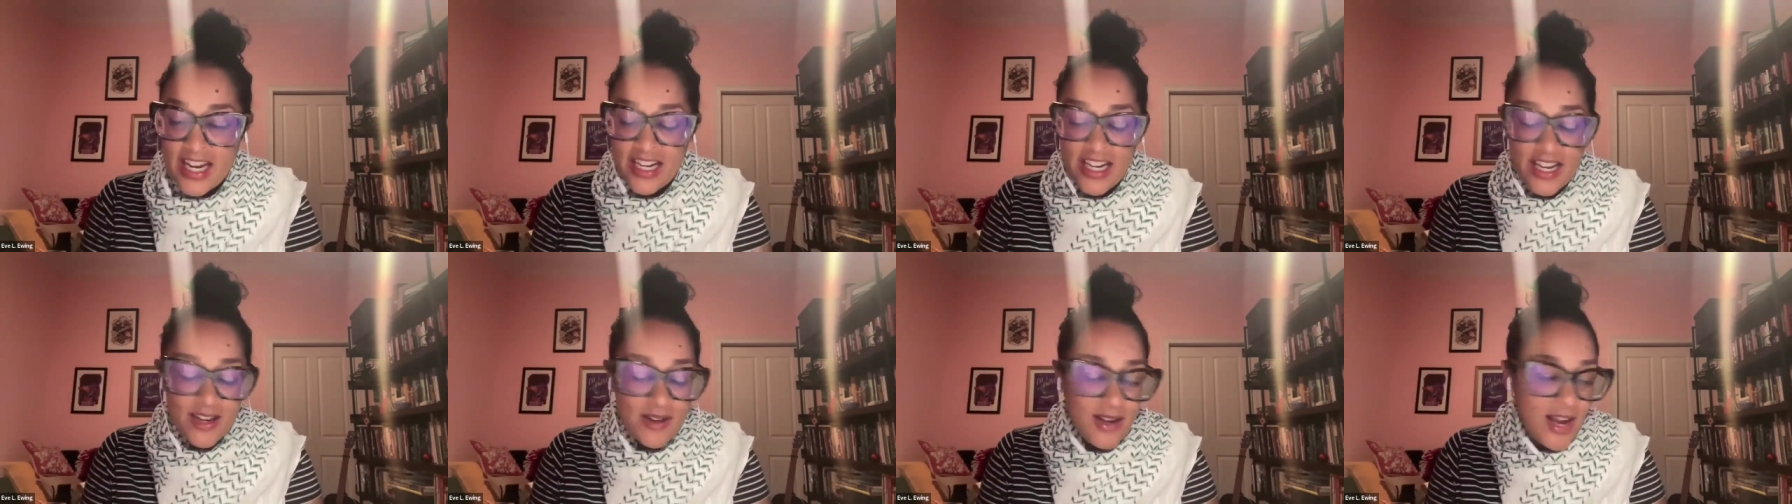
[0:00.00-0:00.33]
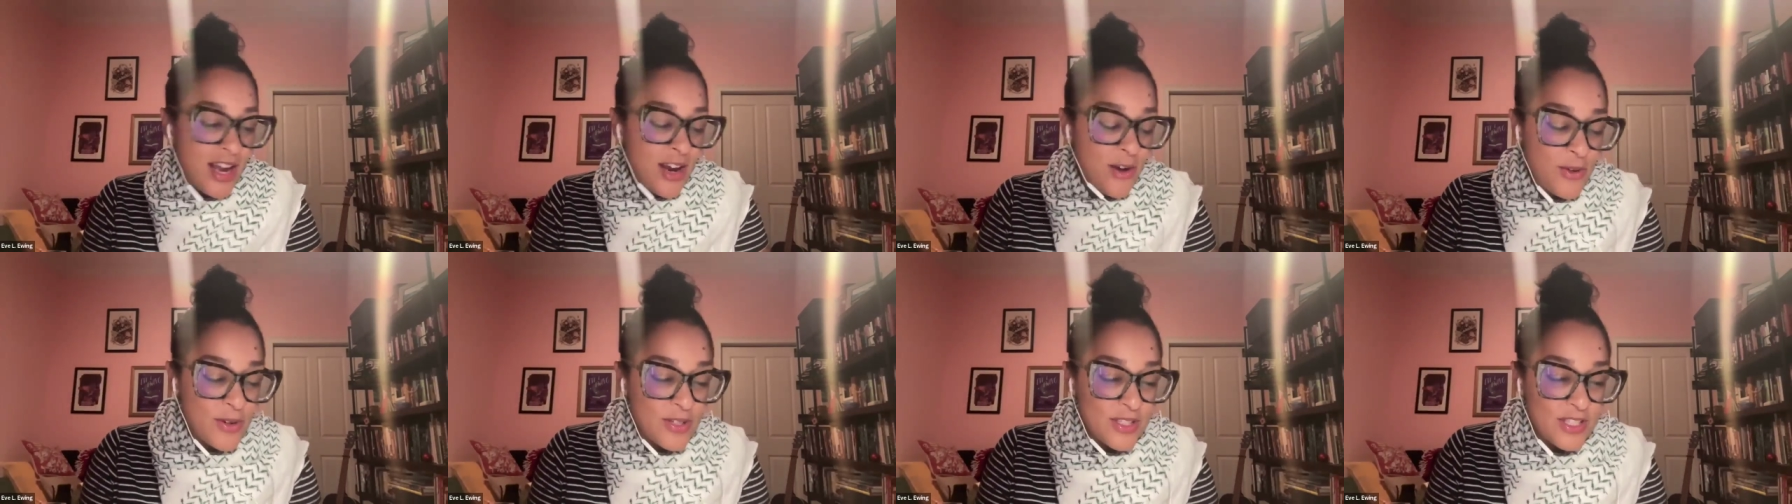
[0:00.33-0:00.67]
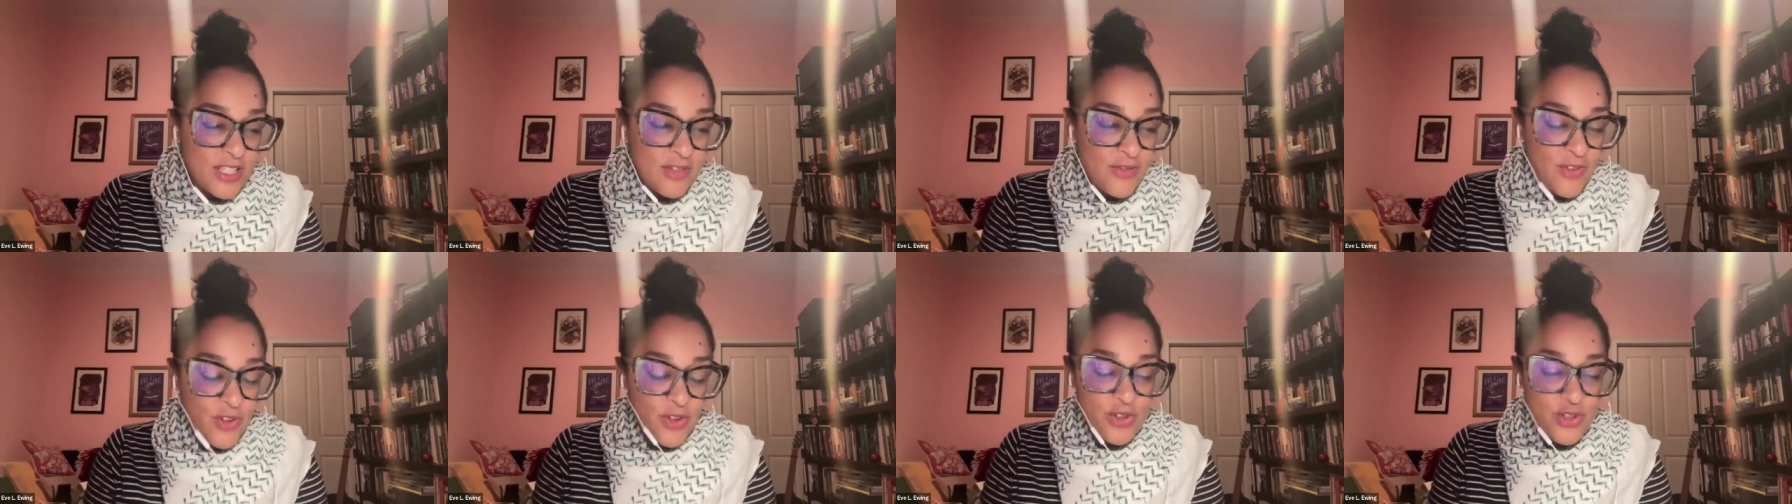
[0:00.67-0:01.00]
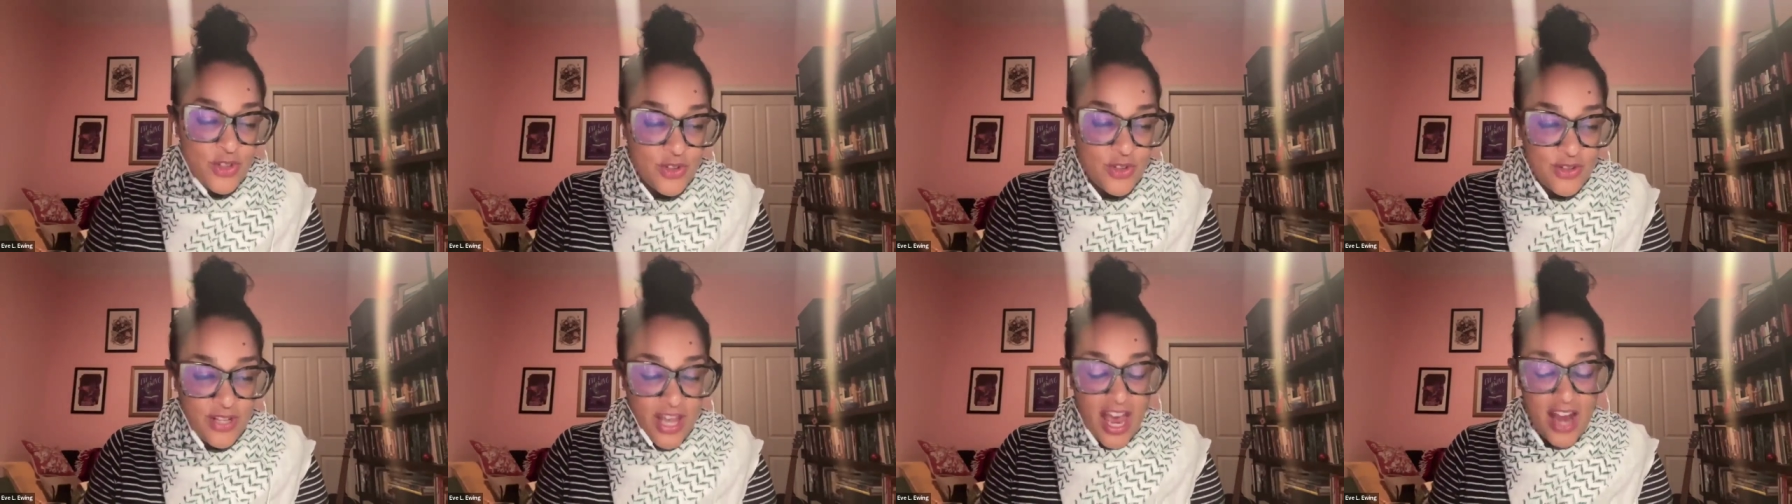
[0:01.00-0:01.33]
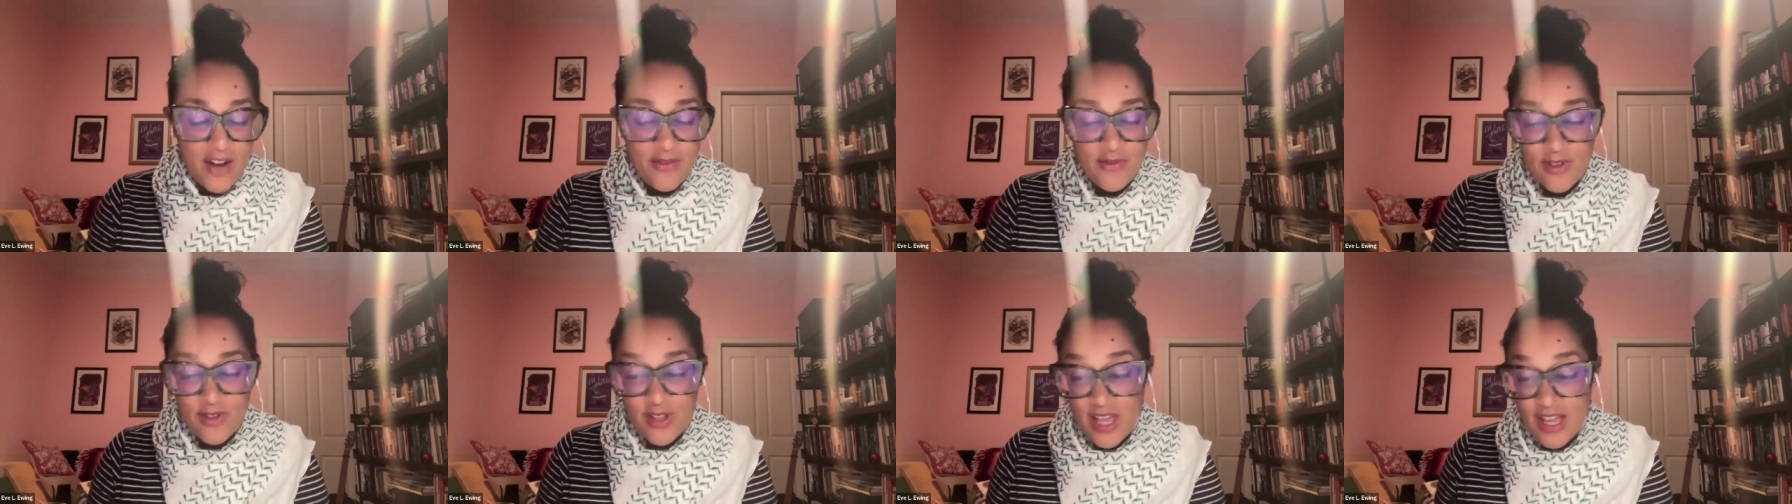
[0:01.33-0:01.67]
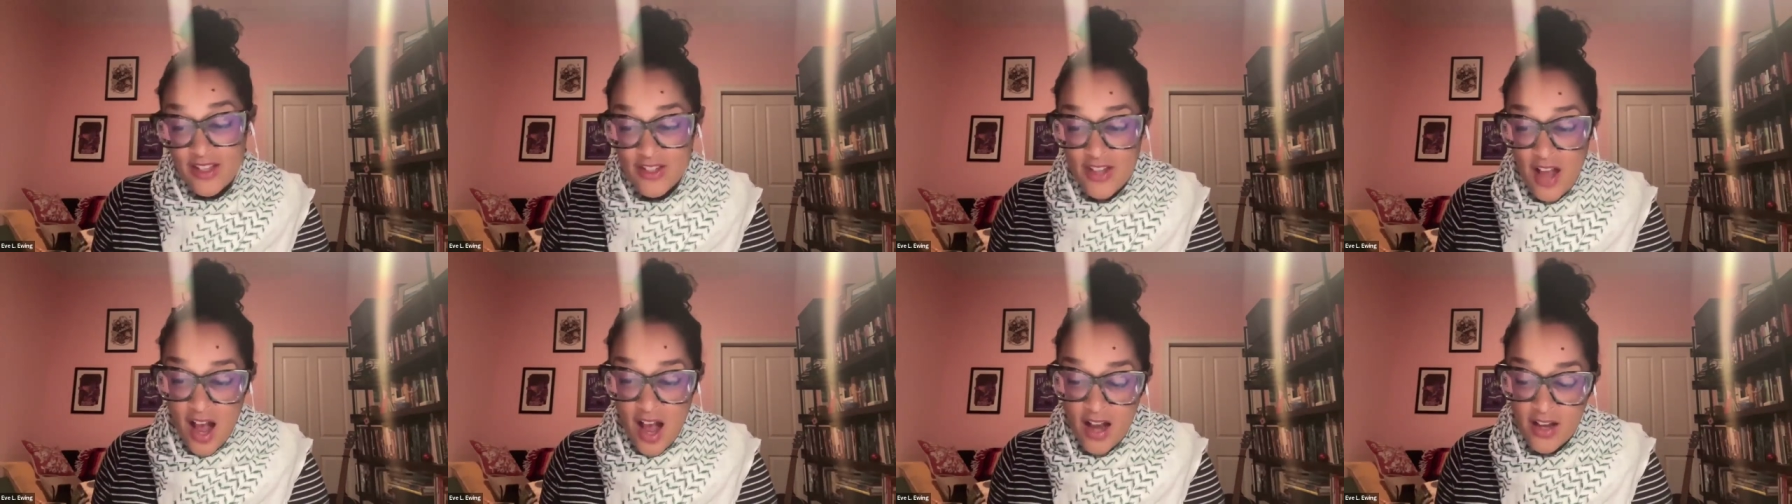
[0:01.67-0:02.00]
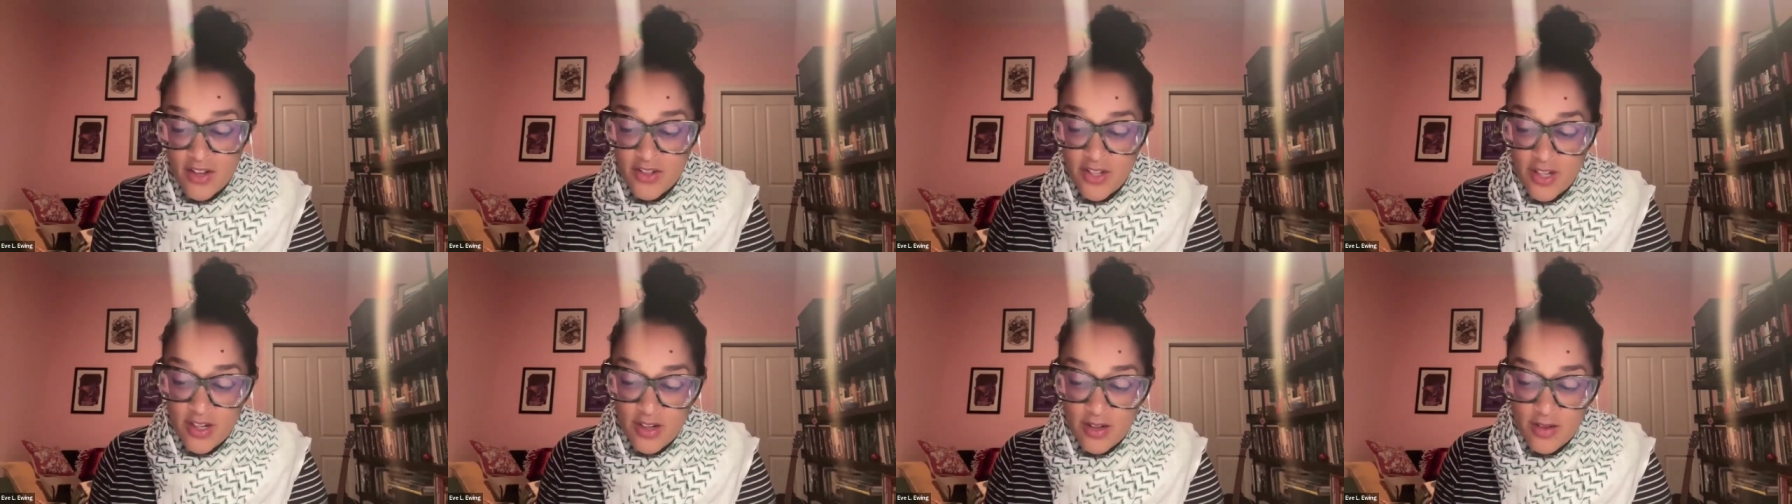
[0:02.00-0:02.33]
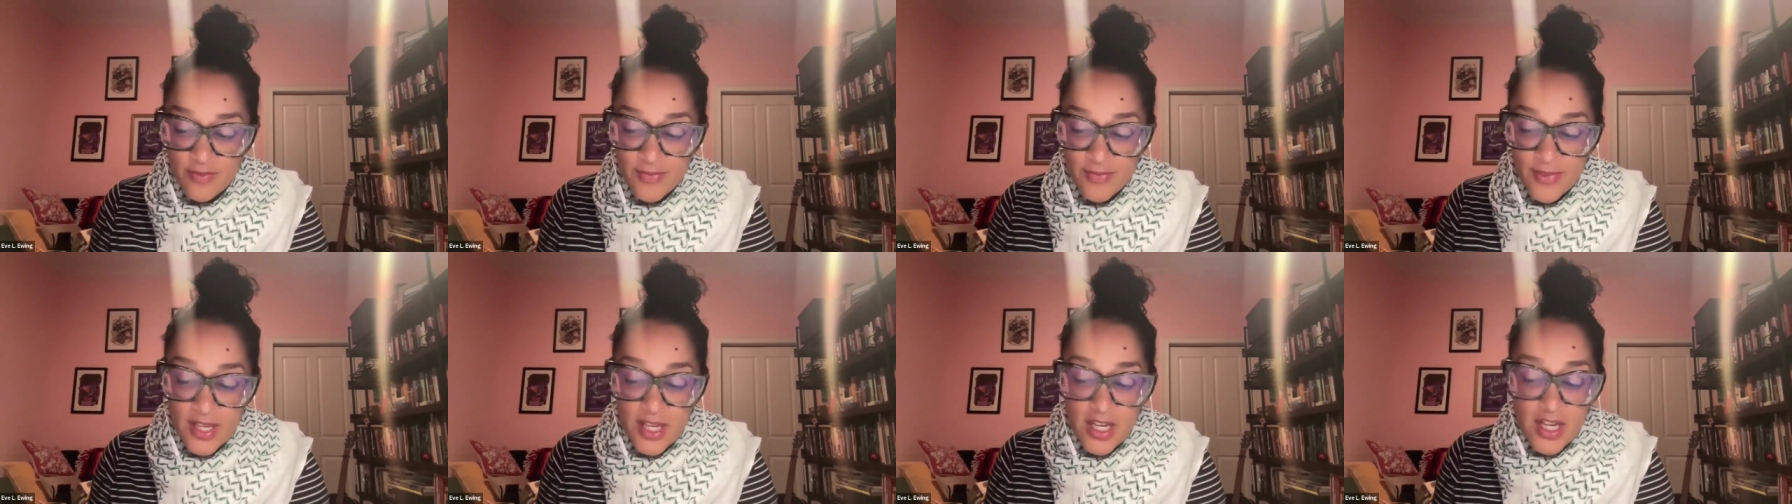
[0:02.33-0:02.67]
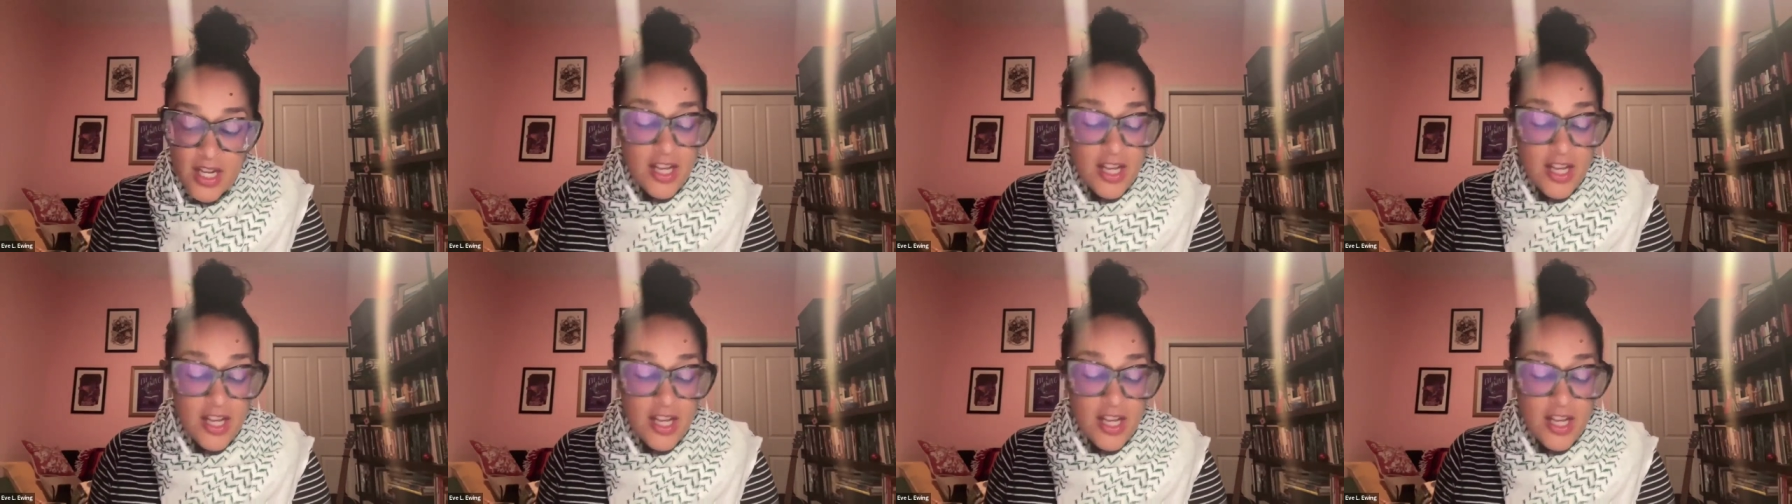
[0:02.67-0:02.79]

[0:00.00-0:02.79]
And I always just feel so sad for that sock. So